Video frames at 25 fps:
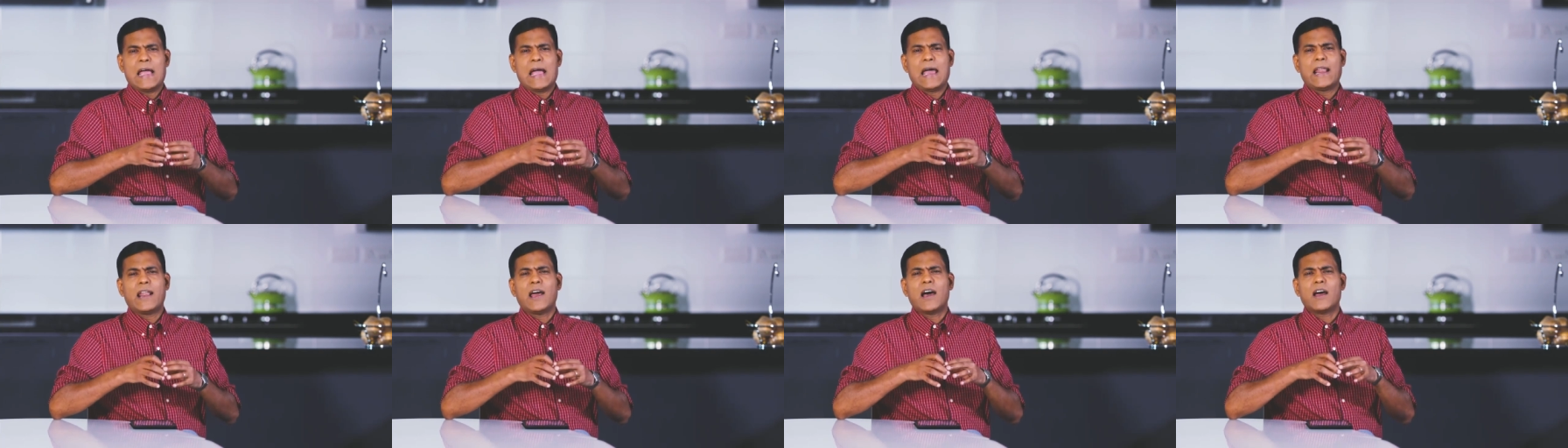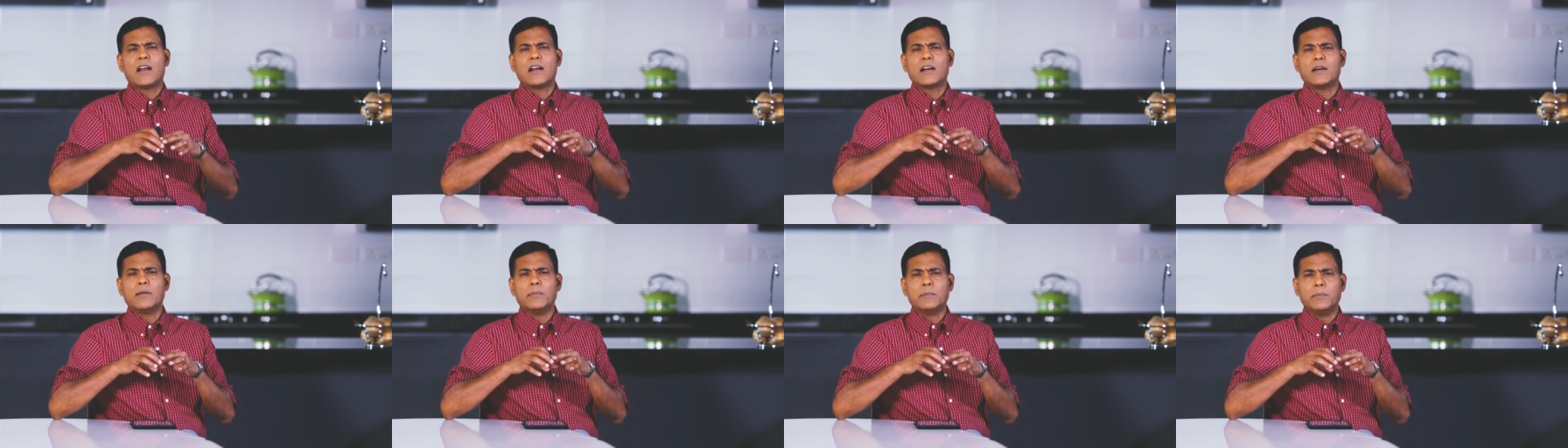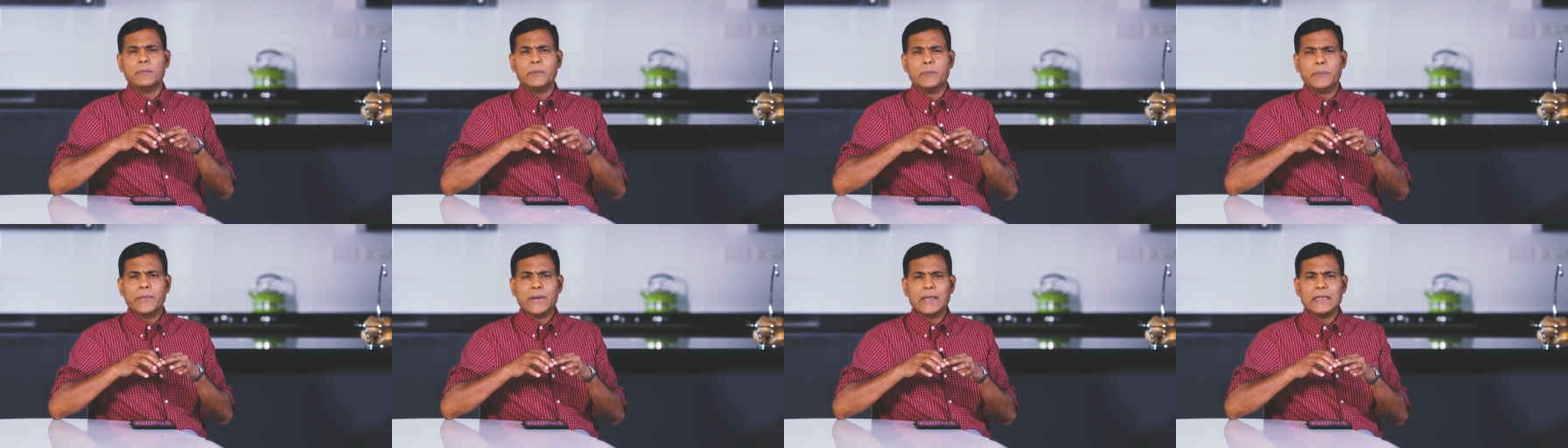and our
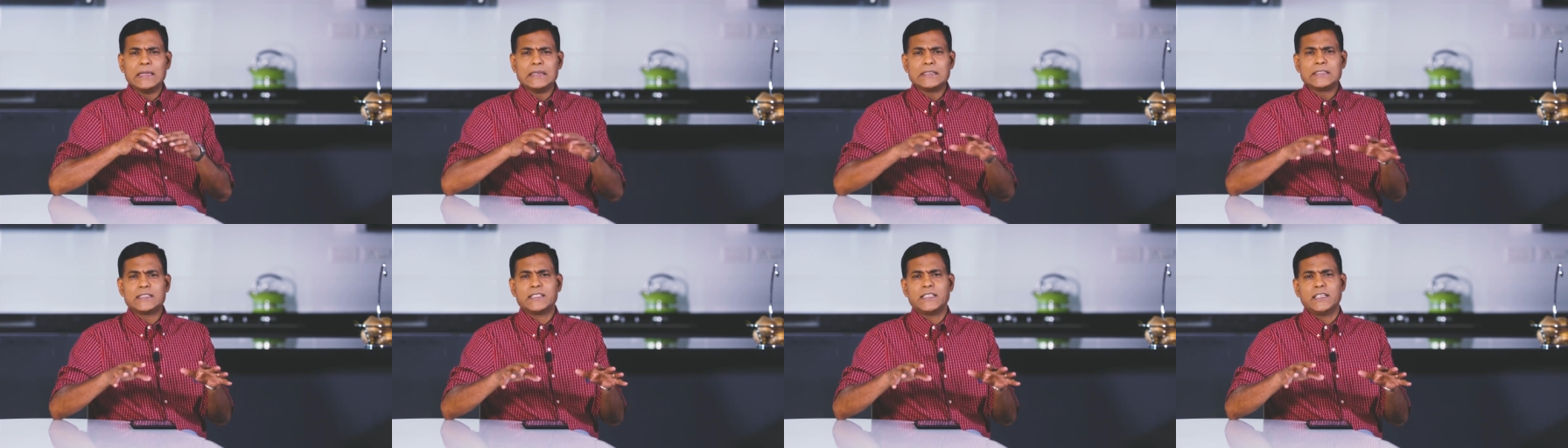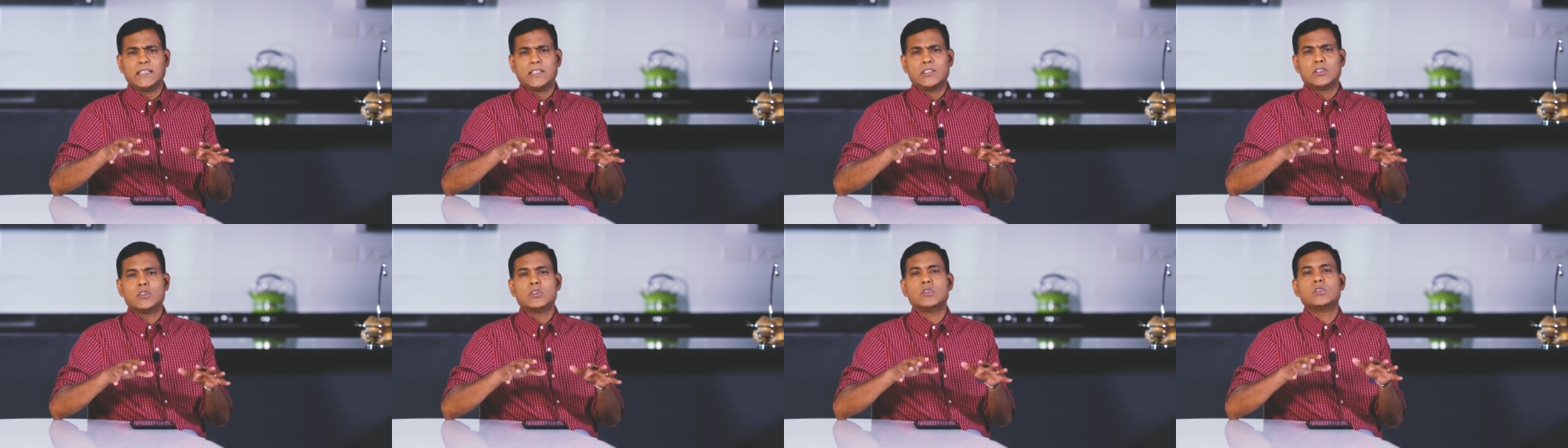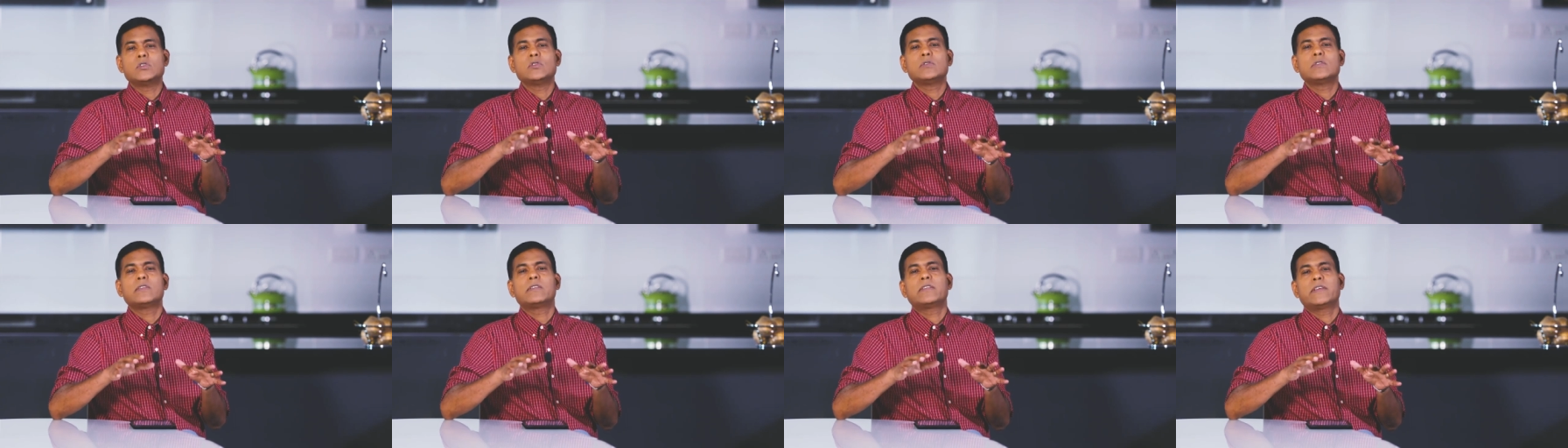ability to
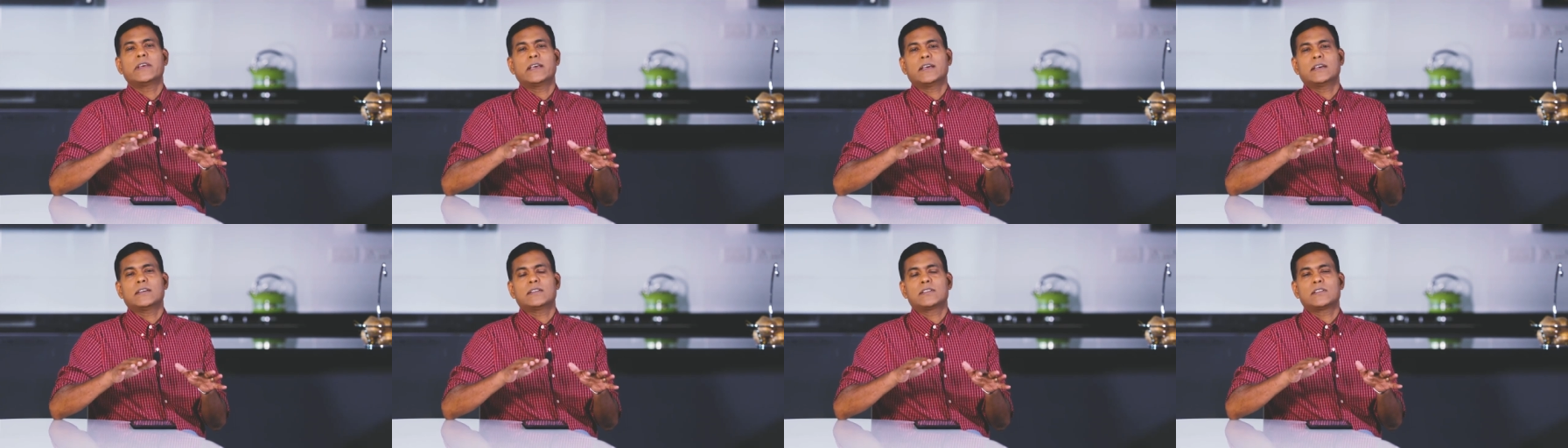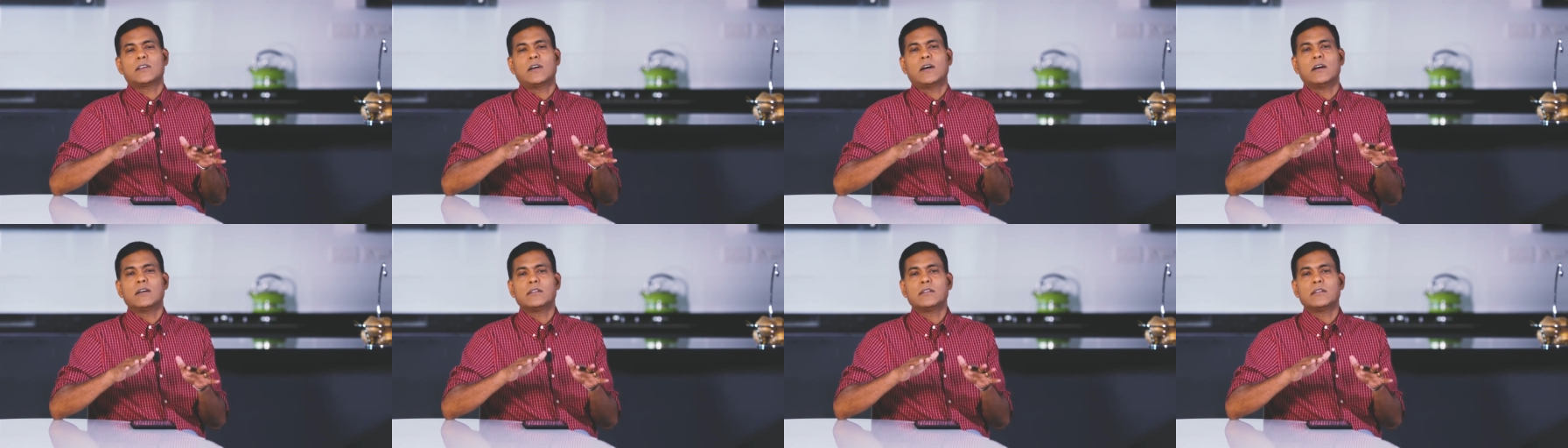do things